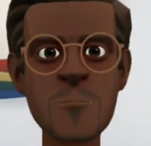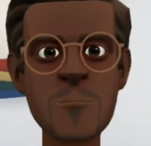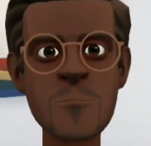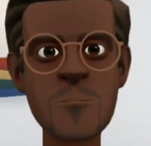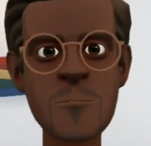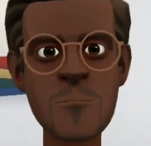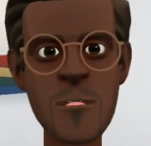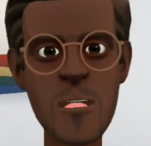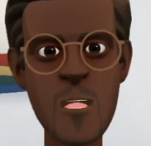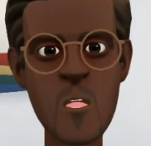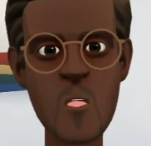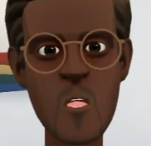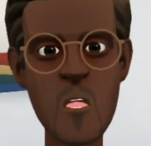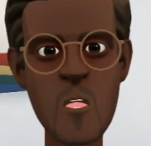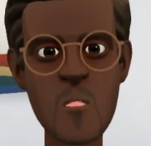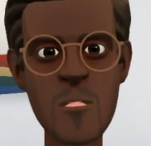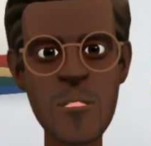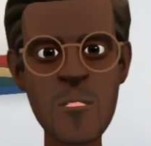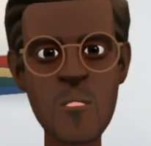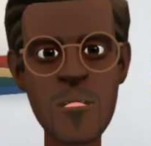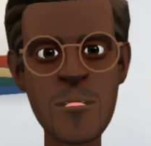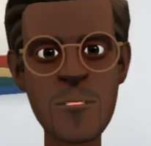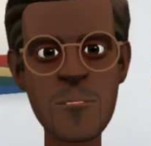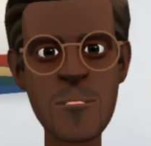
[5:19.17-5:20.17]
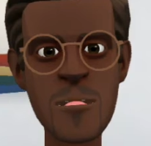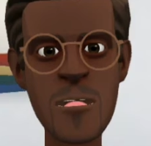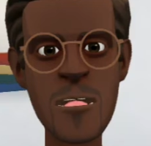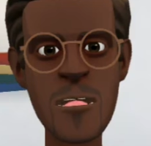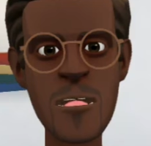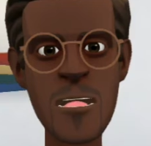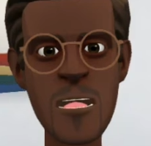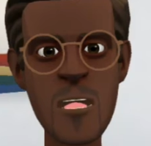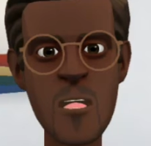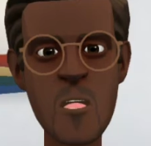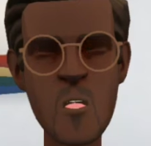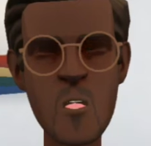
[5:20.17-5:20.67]
The mouse also has subtle
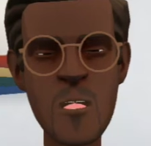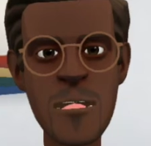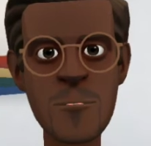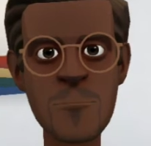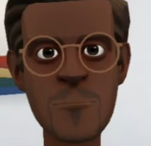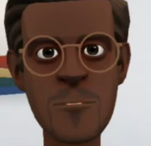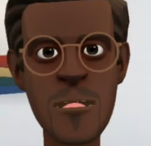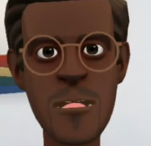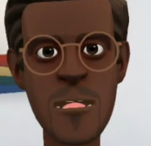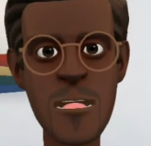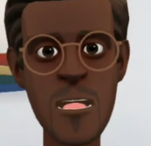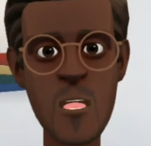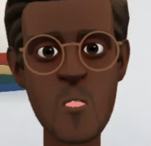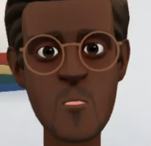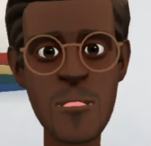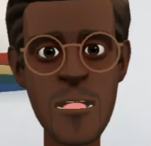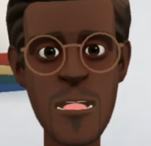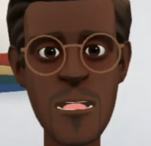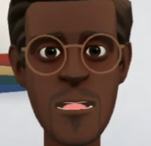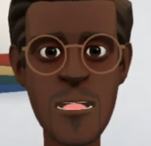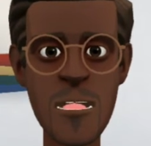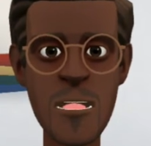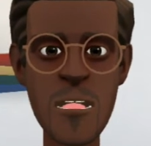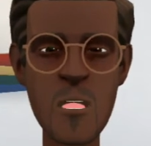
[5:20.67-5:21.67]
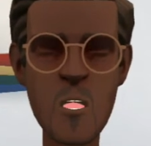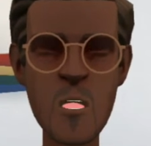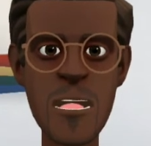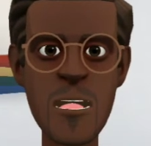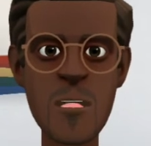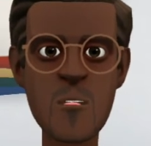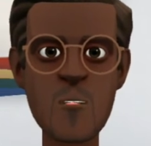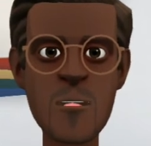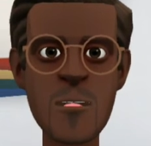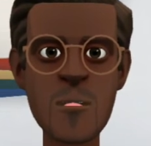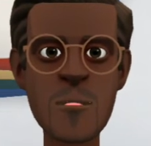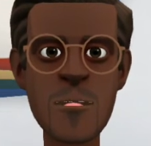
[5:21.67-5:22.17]
RGB illumination with
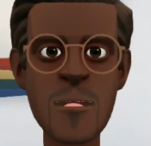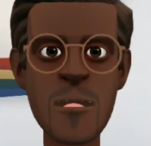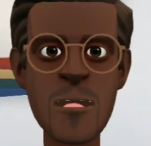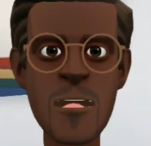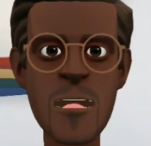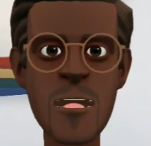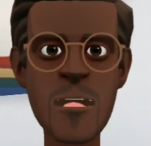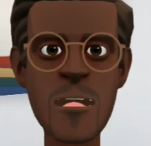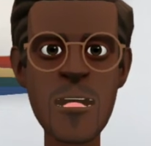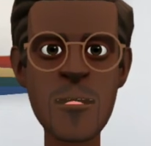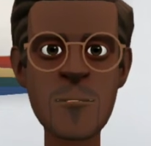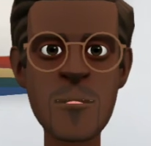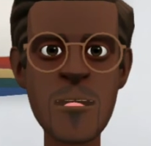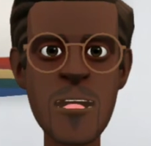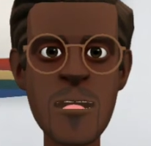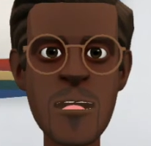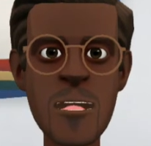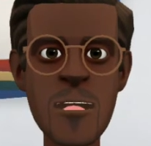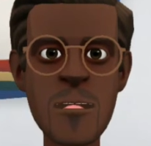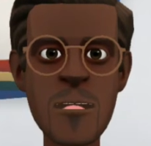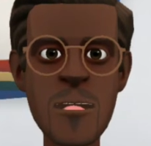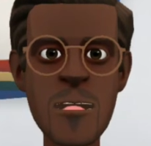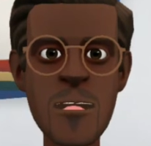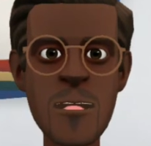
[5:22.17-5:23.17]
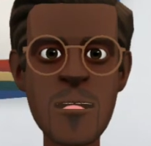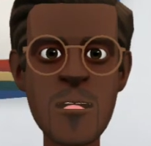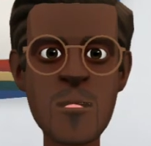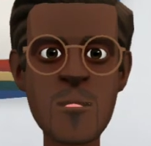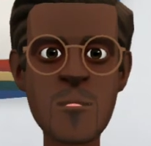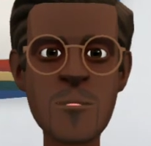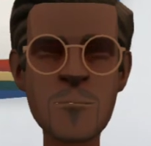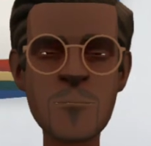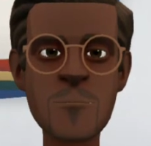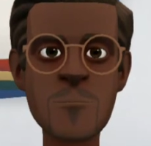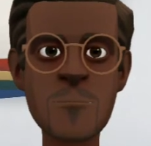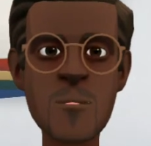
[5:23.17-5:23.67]
over 16 million
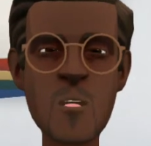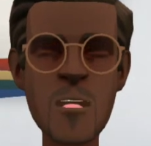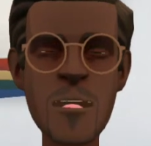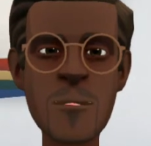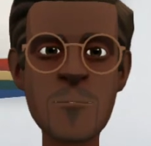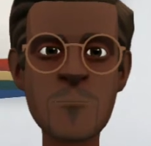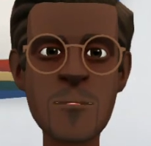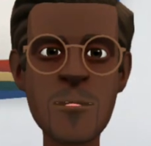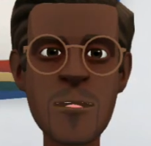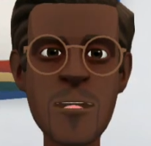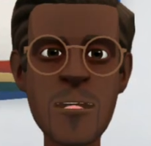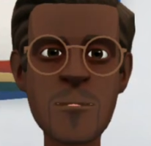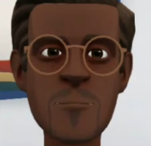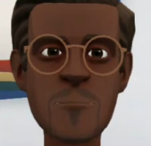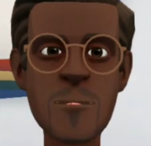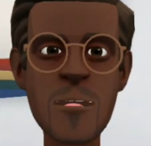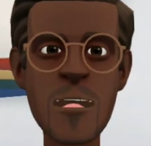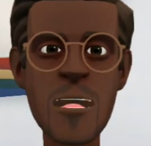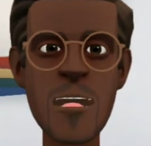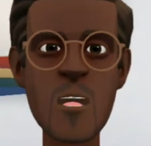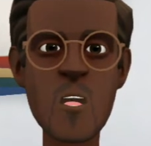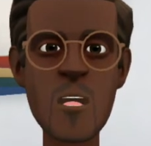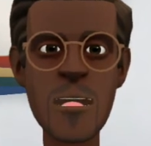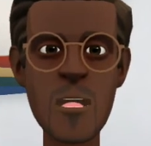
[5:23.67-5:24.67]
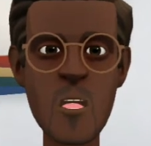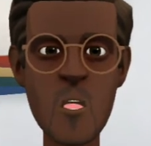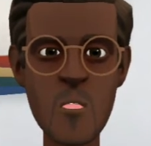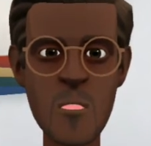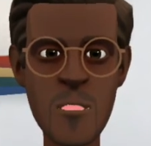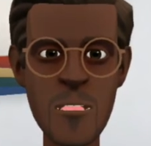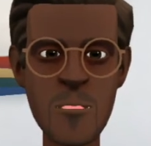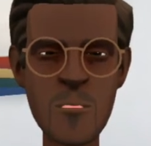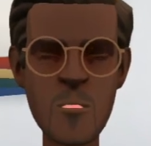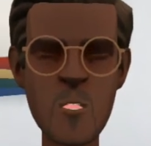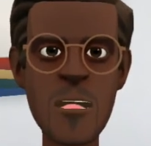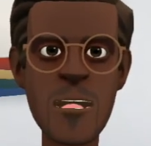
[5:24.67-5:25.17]
colors, which might appeal to
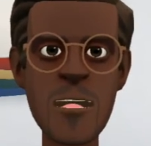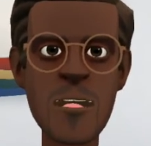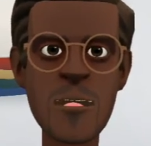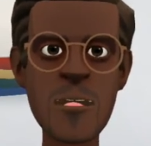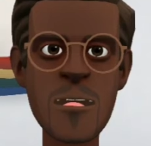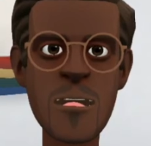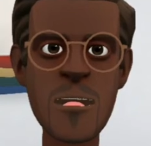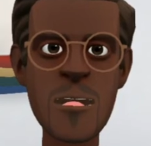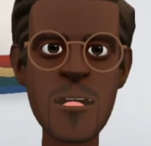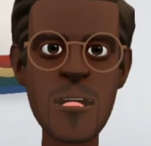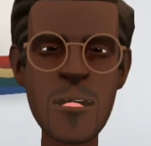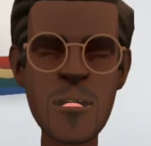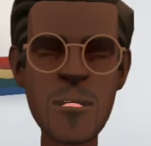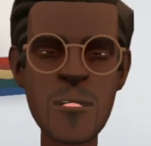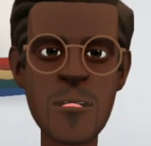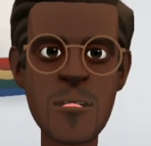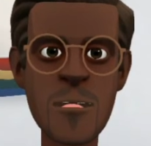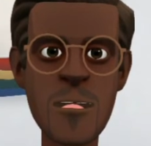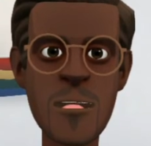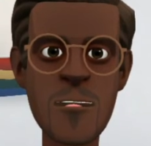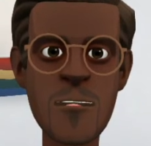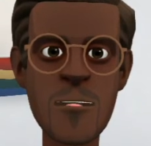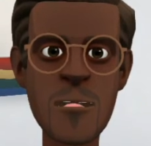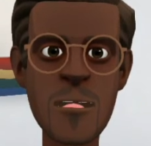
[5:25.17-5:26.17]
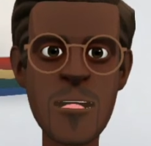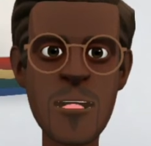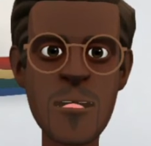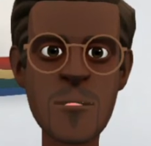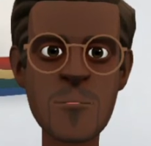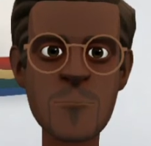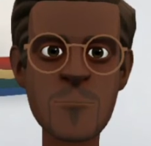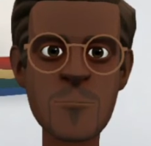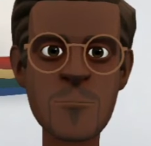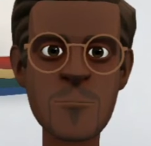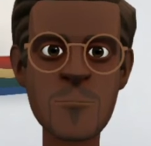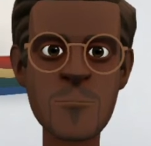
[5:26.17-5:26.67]
users who enjoy this kind of
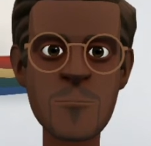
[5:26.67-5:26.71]
setup.